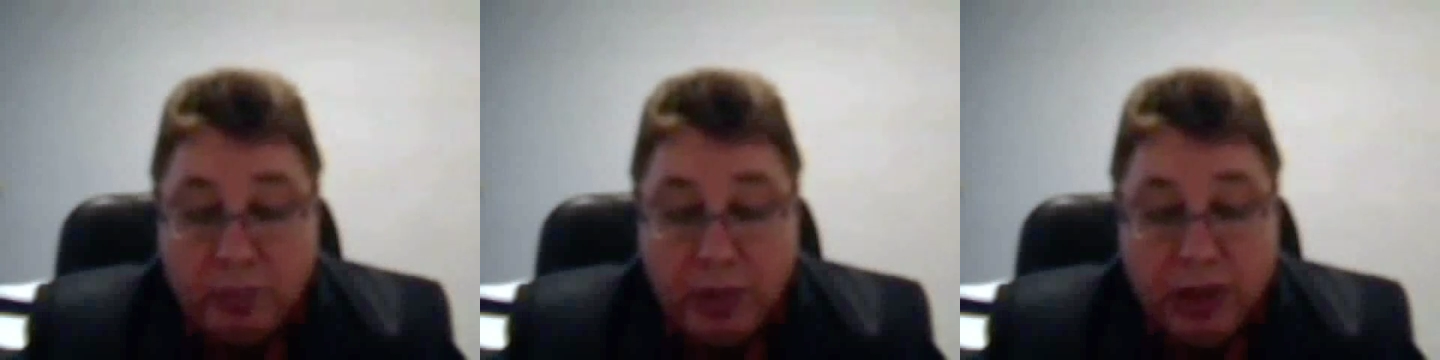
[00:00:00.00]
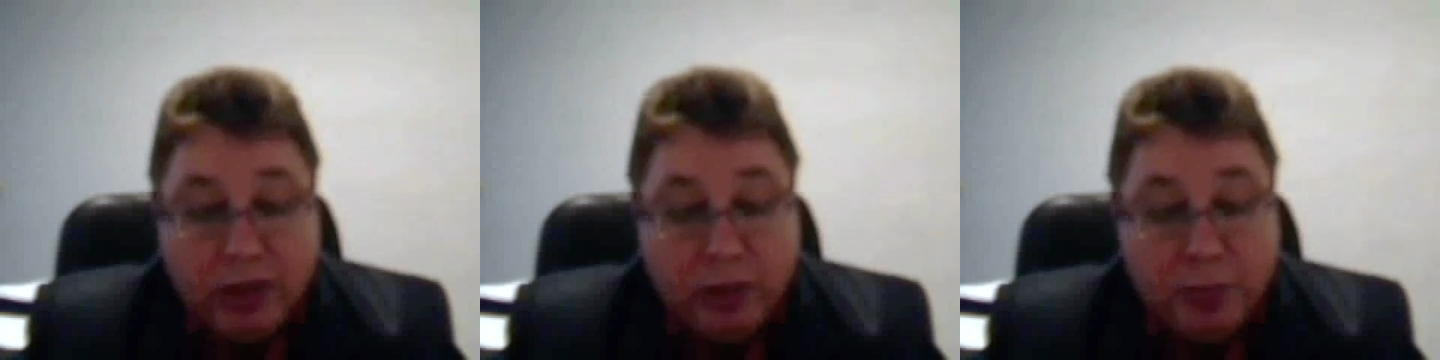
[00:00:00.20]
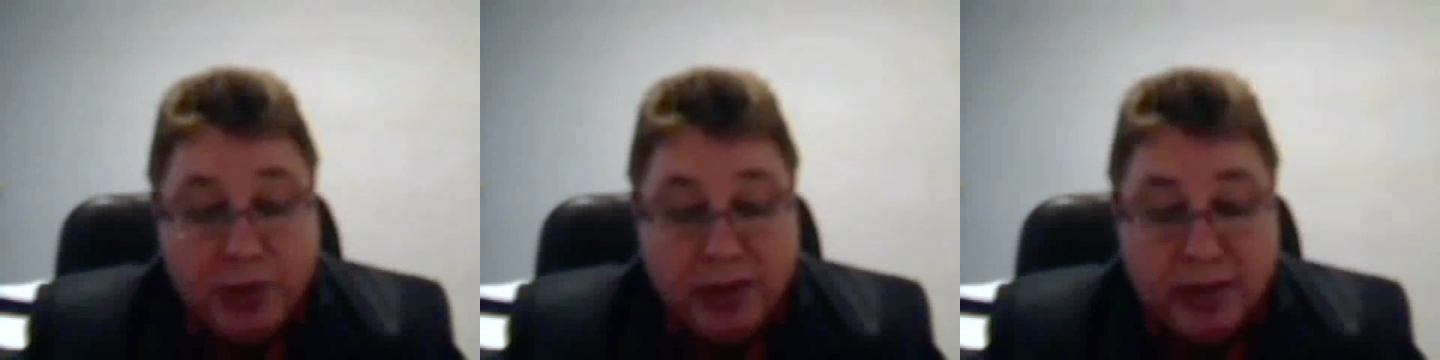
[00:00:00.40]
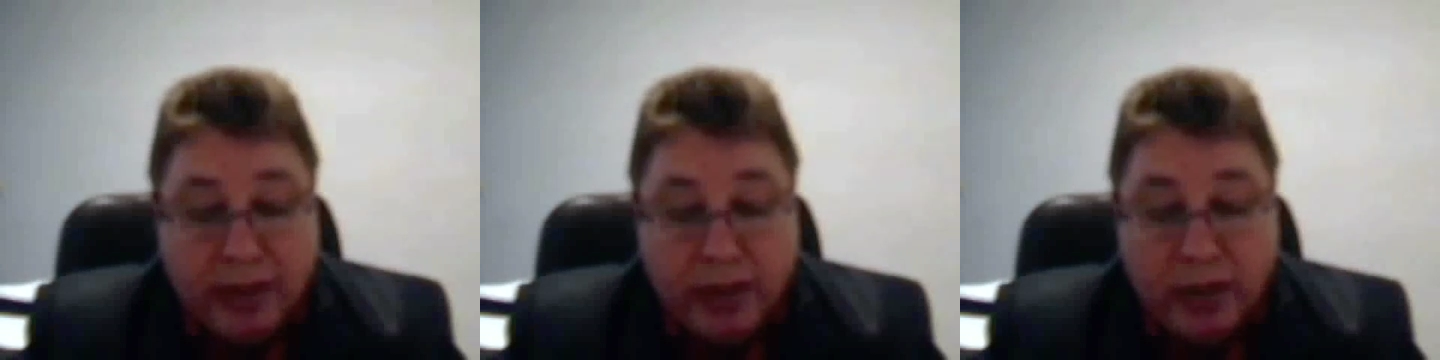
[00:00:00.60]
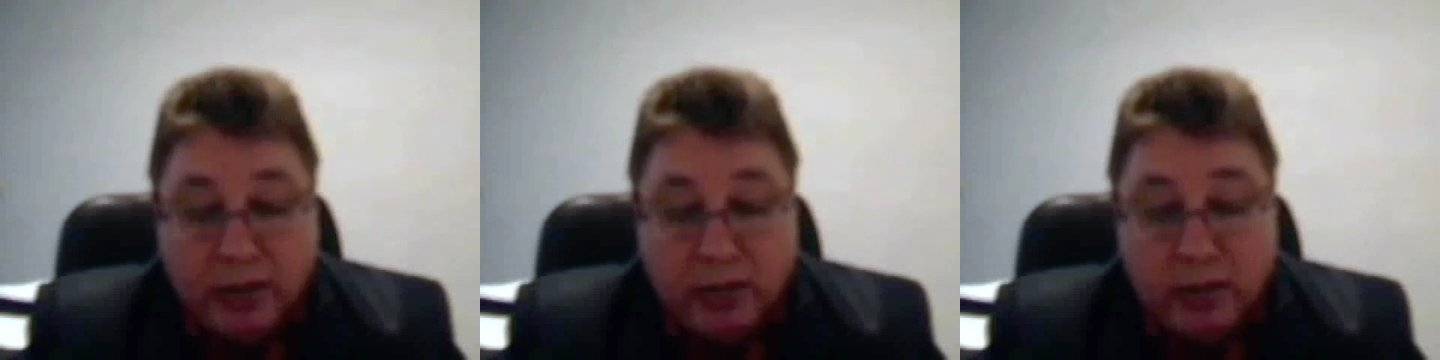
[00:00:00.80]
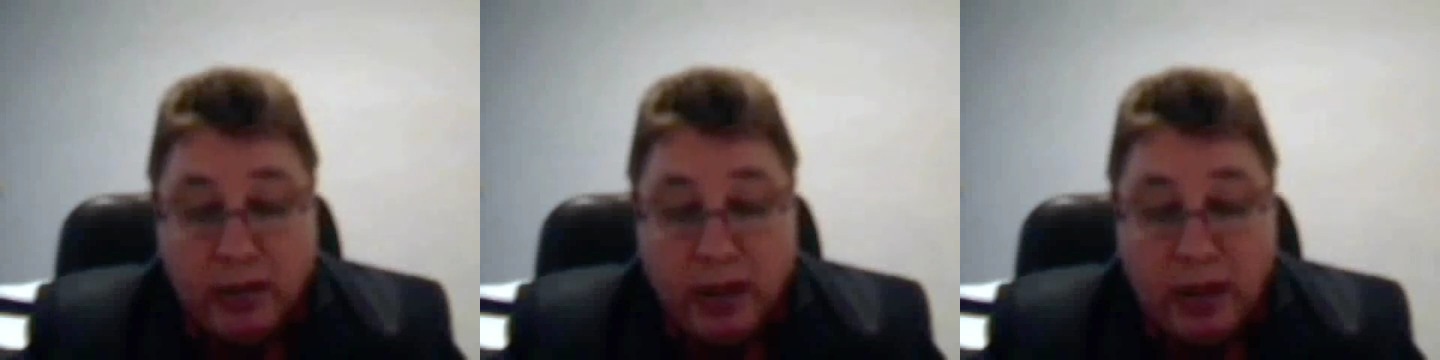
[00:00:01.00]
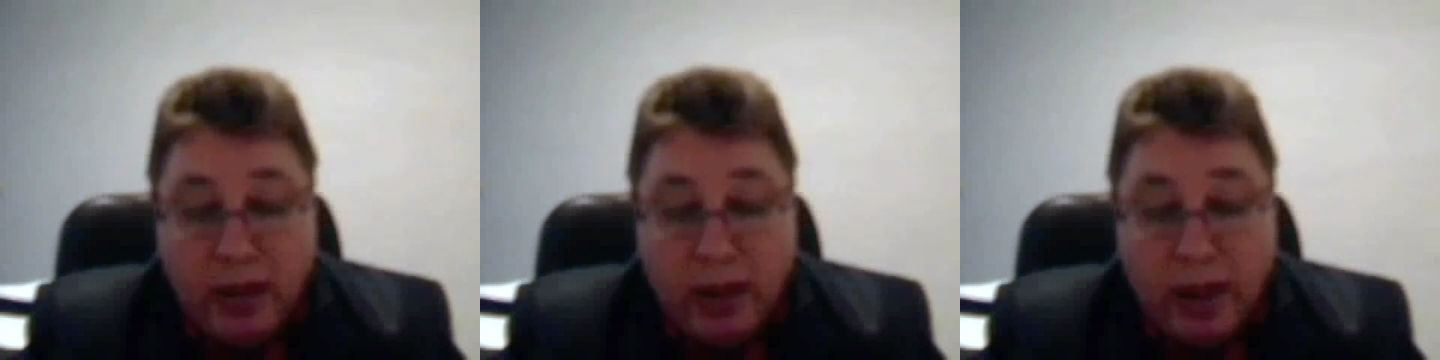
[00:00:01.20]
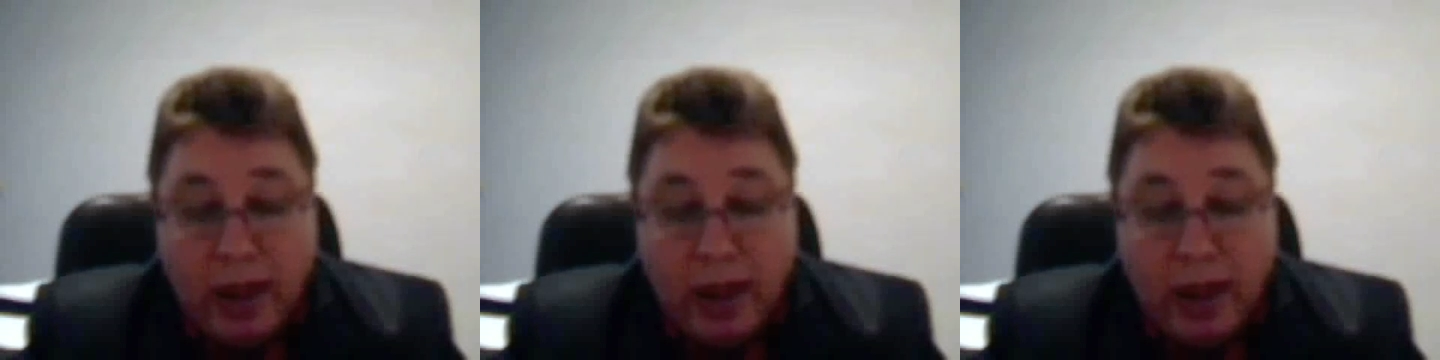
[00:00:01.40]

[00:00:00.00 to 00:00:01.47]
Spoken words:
military personnel,